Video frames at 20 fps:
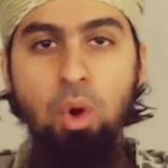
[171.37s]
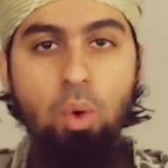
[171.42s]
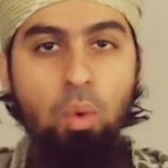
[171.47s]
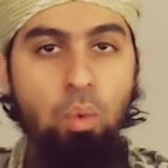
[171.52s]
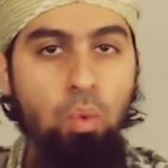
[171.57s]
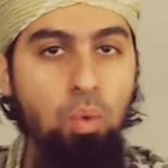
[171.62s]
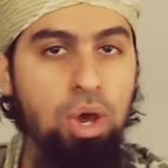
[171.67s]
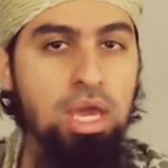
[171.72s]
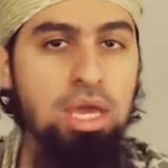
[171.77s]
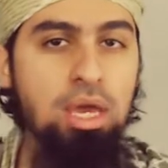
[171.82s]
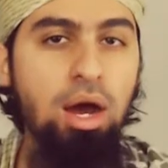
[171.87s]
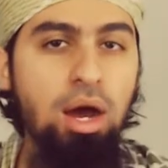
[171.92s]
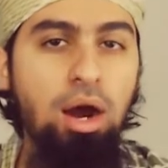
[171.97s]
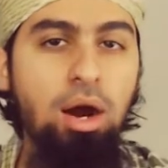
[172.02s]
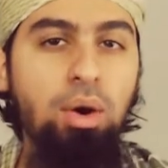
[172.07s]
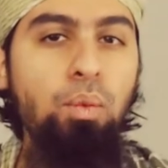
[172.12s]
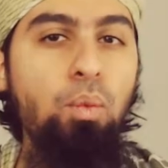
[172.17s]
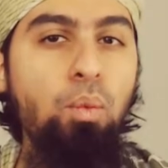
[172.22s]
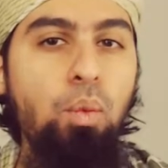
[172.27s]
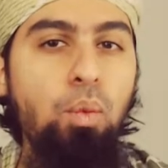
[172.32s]
we are
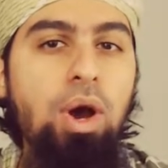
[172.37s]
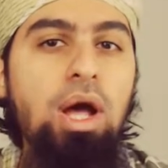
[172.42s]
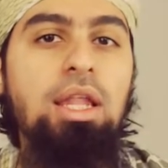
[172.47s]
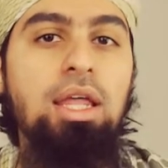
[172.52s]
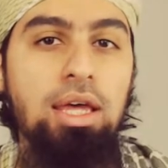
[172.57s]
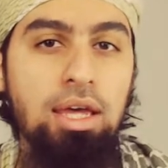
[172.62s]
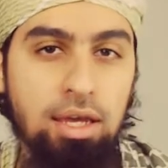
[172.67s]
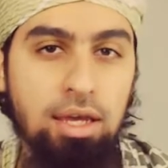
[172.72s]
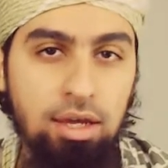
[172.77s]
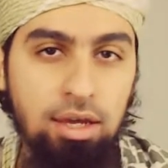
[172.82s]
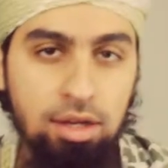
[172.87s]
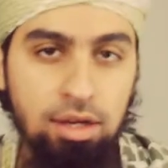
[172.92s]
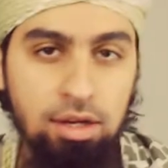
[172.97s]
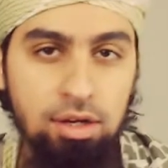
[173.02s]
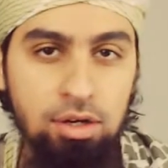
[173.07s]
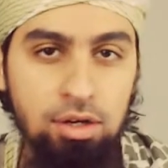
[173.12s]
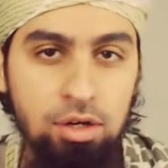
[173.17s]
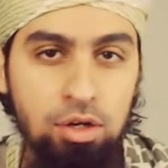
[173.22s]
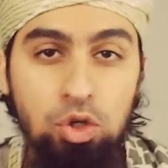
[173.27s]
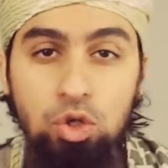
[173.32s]
willing
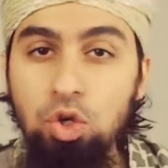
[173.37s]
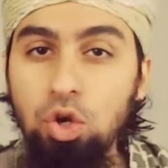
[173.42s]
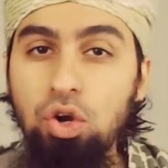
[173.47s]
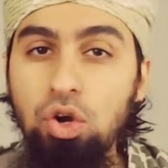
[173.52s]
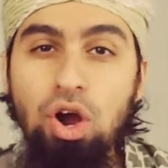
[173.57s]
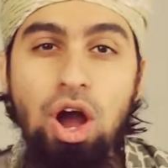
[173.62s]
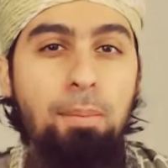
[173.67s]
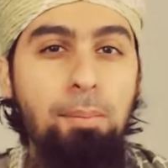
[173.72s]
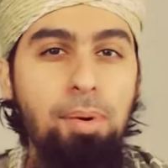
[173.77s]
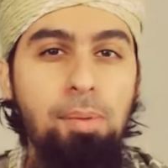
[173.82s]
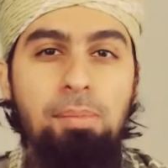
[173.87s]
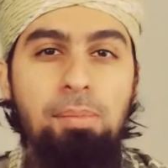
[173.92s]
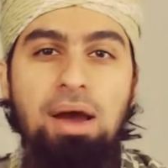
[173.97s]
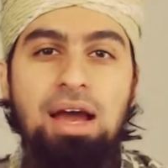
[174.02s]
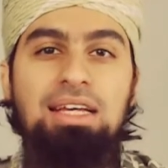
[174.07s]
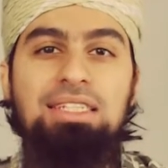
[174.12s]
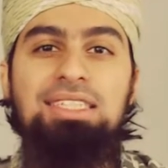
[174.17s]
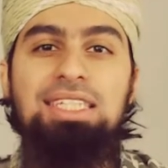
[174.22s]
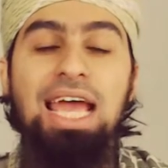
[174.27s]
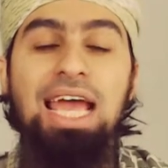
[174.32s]
to
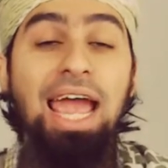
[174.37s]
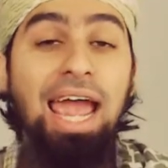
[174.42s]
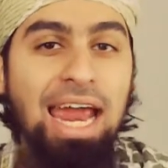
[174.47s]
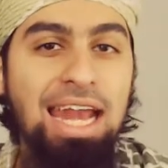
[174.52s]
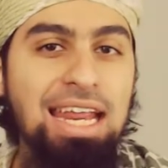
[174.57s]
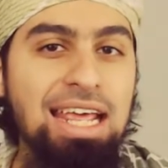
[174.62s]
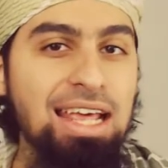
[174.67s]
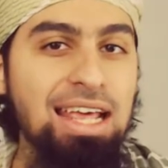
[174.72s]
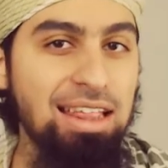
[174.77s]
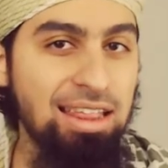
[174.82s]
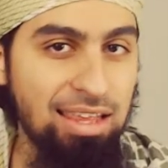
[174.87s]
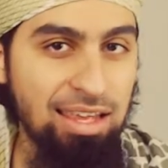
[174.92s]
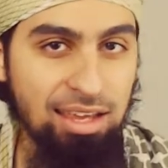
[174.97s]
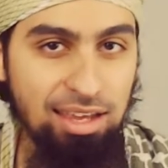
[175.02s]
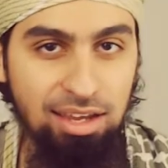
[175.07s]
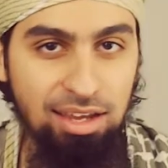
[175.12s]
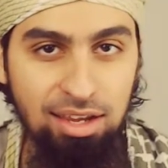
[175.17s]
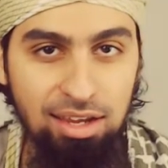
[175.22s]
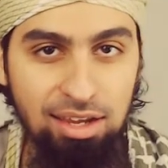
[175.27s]
compromise anything.